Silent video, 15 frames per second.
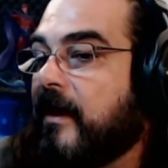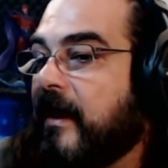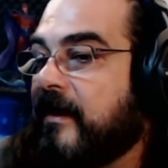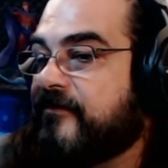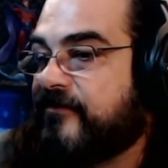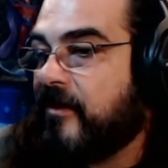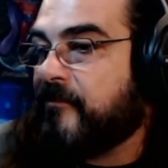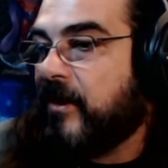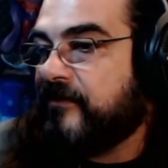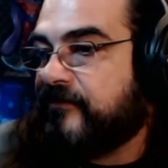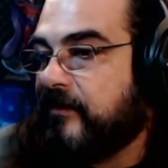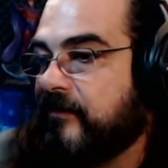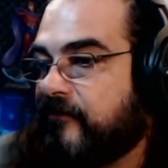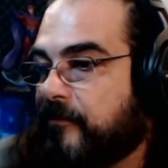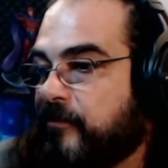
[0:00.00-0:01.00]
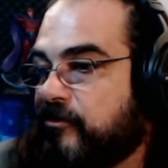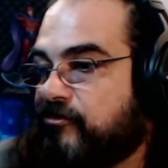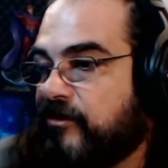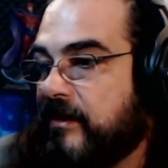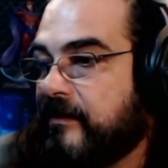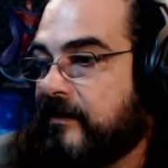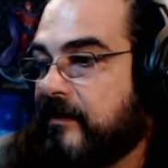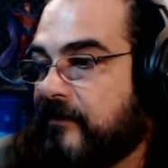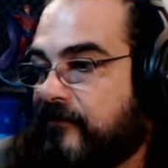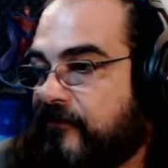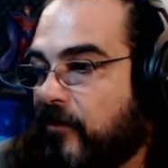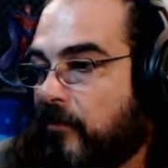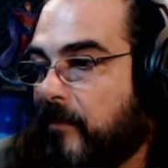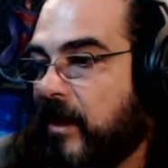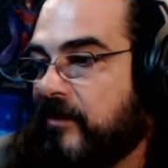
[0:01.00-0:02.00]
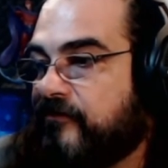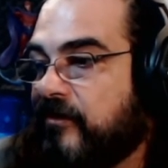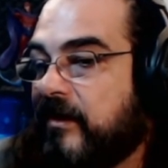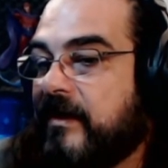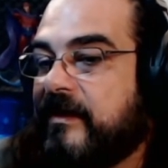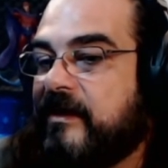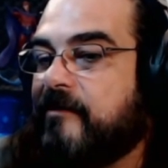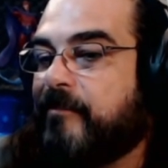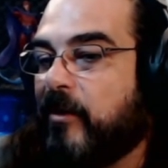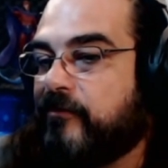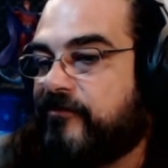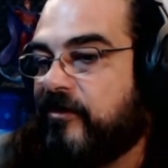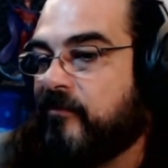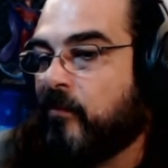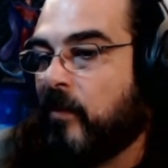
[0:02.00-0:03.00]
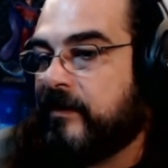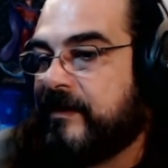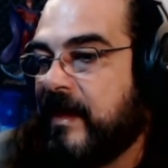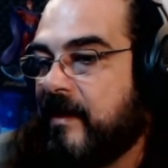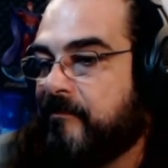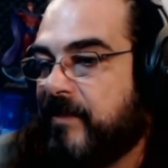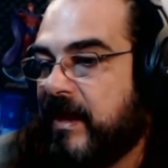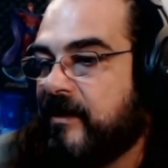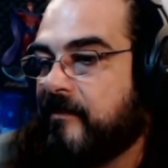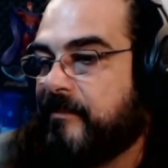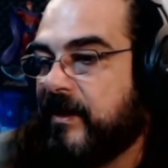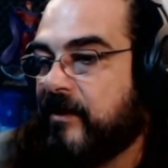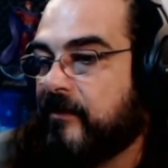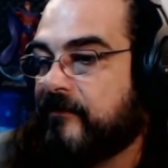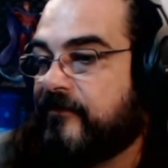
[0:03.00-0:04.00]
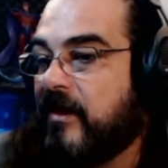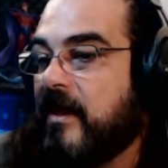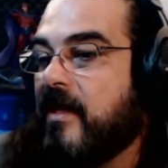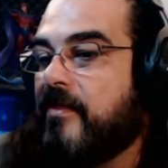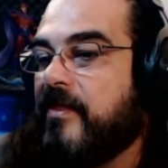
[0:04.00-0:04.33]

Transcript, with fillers: Uh, some residents appreciated it so much, he boasted in one campaign appearance,